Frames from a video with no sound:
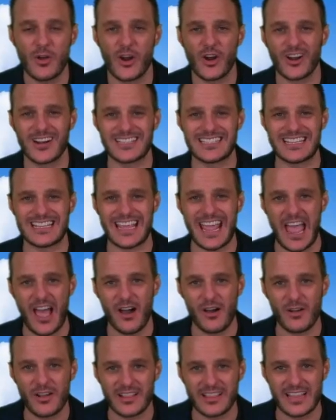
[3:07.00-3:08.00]
courtesy of the
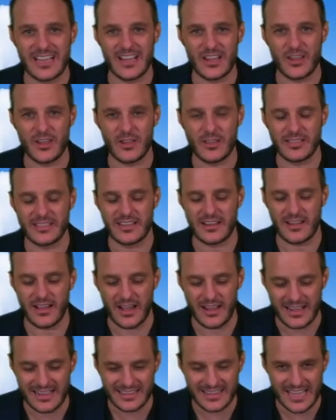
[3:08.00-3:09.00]
Al Glick,
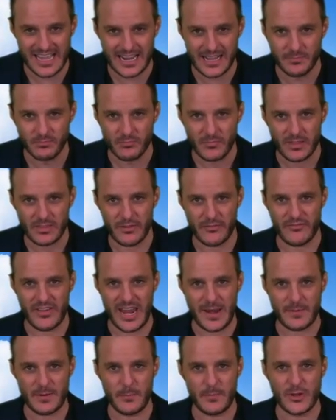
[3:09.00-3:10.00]
the
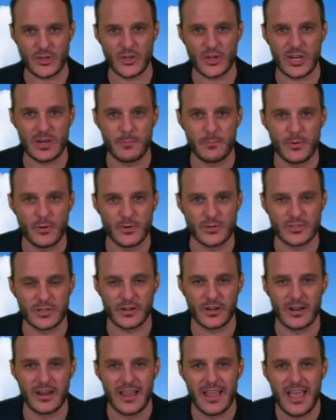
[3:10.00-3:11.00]
famed Michigan
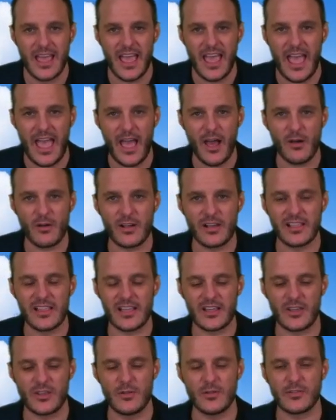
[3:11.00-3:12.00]
booster, Al
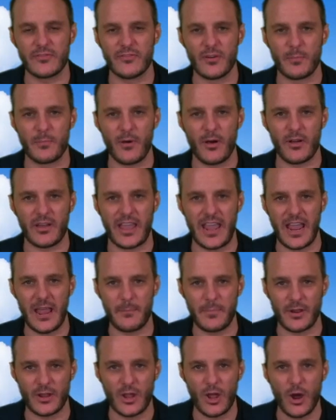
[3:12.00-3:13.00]
Glick youth football
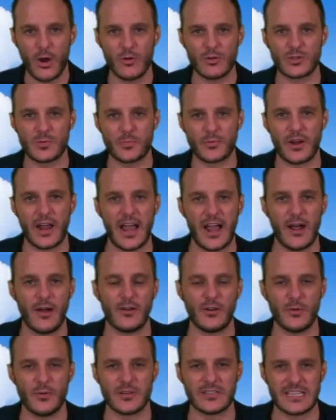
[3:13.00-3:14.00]
camp, and Coach
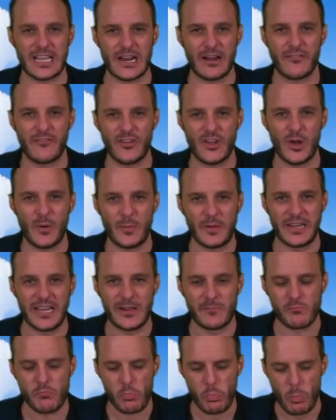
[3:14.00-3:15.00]
Brown, who was there filming
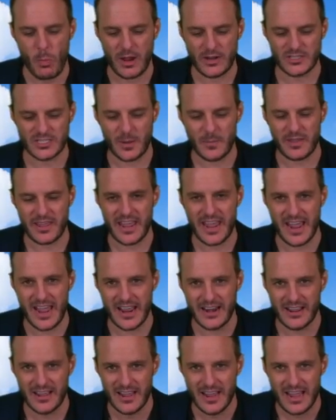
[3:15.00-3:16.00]
it. And some kid,
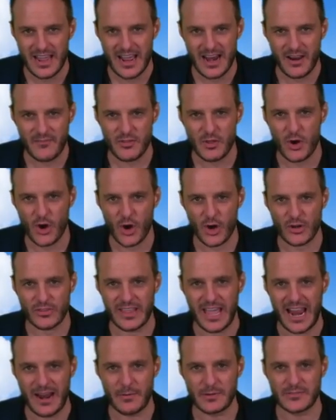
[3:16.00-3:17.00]
I don't know if you heard
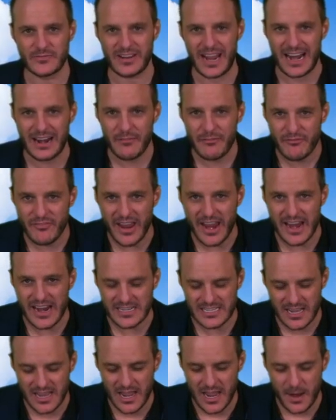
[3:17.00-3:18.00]
that, it was kind of
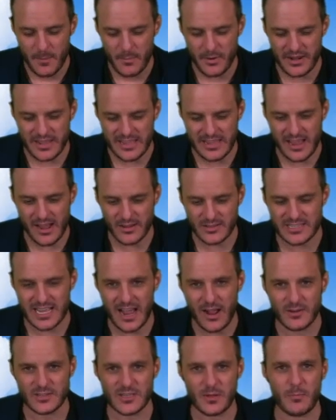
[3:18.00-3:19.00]
faint, but he yells
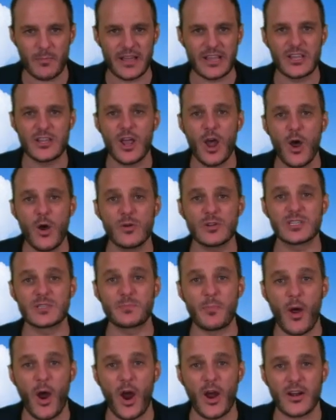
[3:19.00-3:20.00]
out something like, "Go
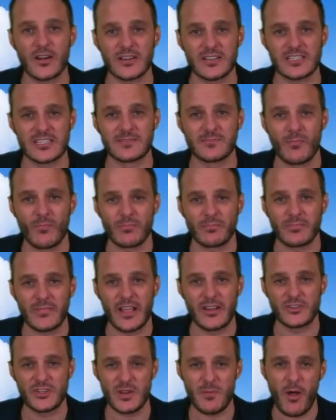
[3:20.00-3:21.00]
Spartans!"
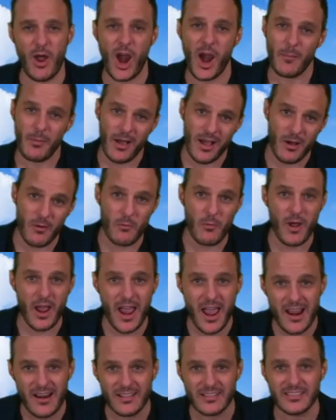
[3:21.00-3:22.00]
And Jim Harbaugh
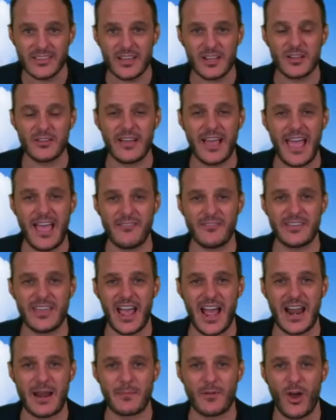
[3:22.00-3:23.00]
went a little heavy
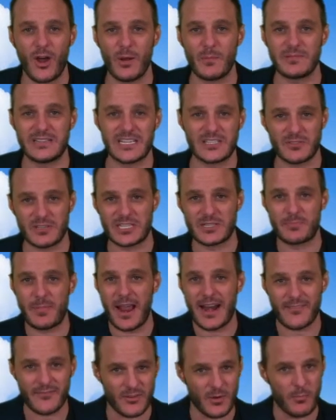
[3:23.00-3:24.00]
on him, called him
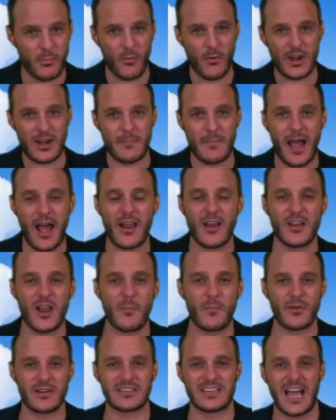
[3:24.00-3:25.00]
disrespectful, pointing him out a
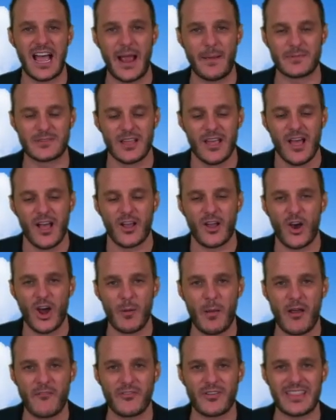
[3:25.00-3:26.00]
number of times, calling
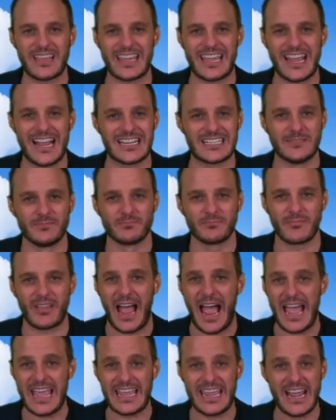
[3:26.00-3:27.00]
him out in front of the kids.
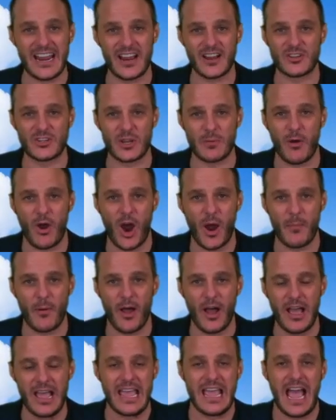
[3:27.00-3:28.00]
I get it, Jim
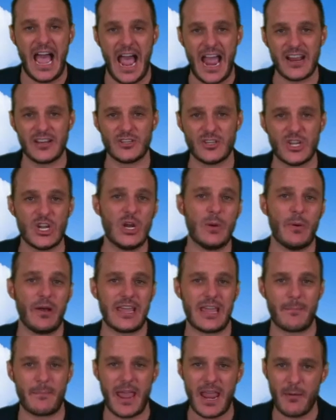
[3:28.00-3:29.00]
Harbaugh. I do.
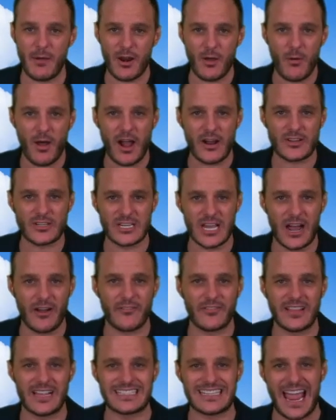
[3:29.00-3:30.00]
But you may want to watch
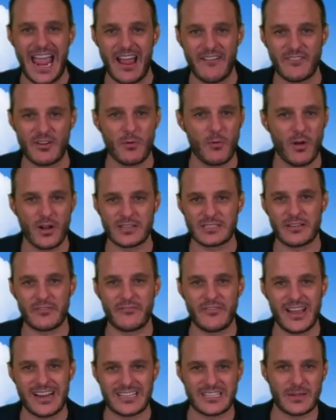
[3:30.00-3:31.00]
yourself in this everyone's a
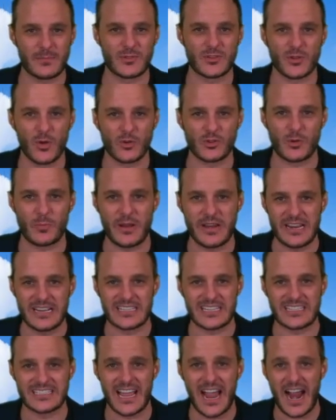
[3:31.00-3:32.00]
victim social media
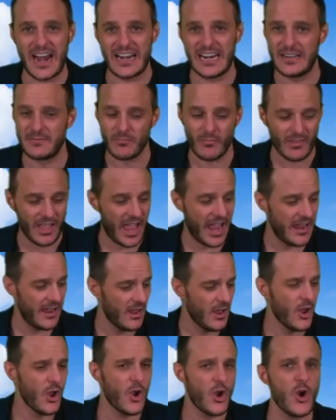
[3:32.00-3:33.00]
society. Hey,
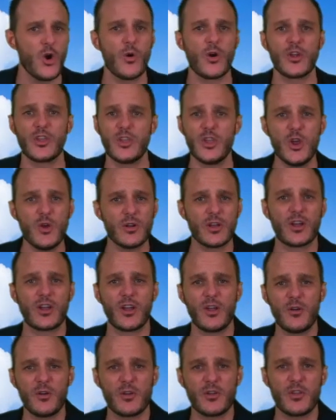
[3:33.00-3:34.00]
who are you
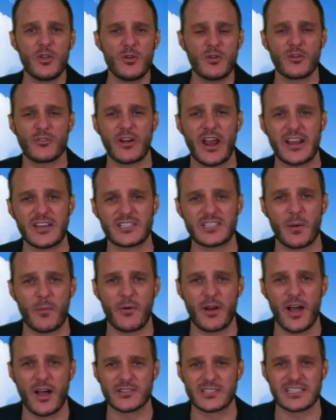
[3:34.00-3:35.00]
to raise
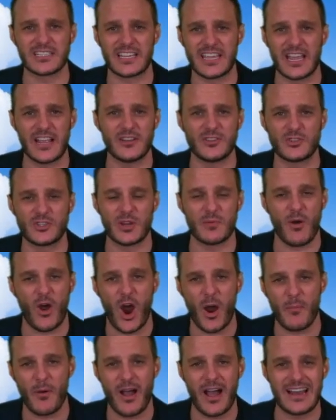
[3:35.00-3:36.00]
someone else's kids, Jim
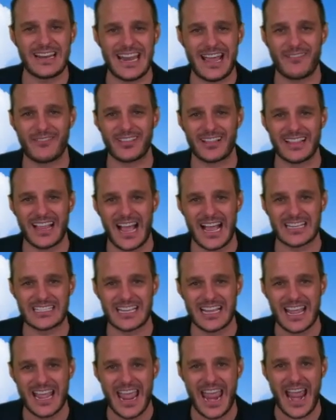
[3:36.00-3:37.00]
Harbaugh? Nevertheless,
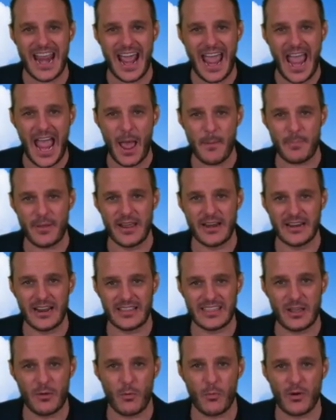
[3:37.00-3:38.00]
it happened. I
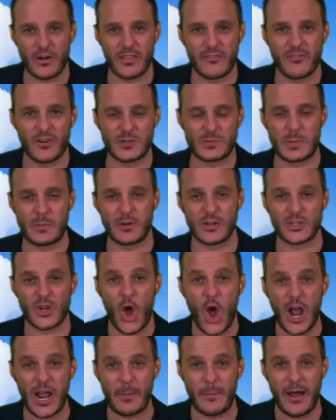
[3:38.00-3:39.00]
think we're one of the first people to
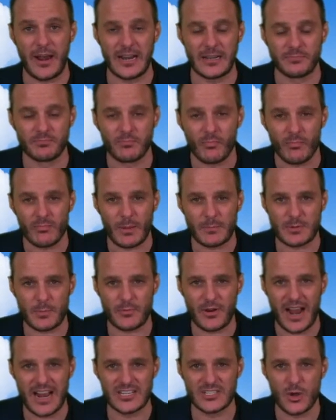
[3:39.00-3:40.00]
talk about it. I'm
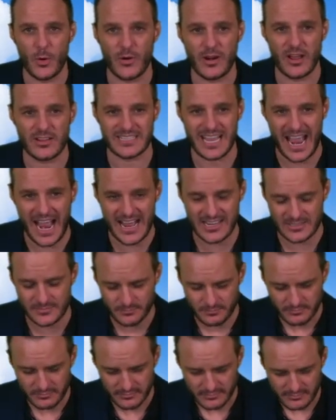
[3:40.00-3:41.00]
surprised no one else has
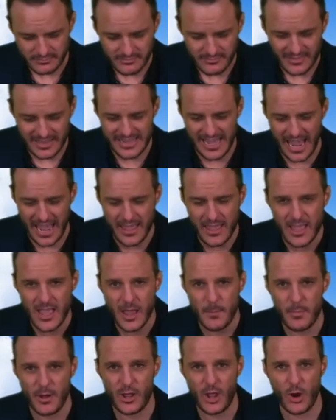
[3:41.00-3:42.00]
yet.
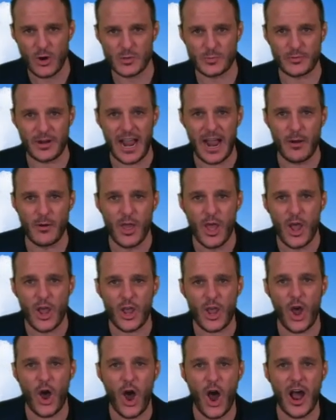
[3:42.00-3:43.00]
But Coach Brown
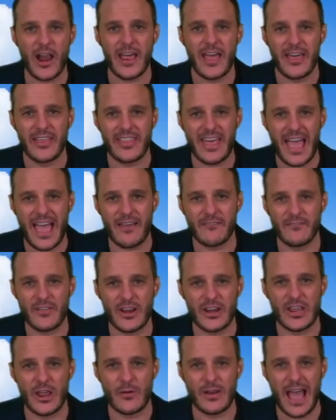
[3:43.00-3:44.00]
caught that
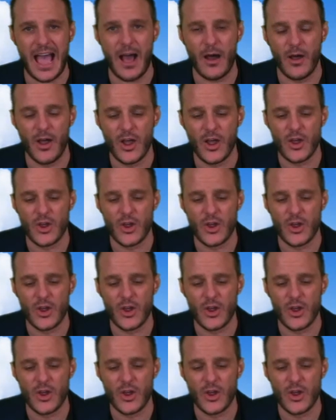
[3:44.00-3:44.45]
video. Now,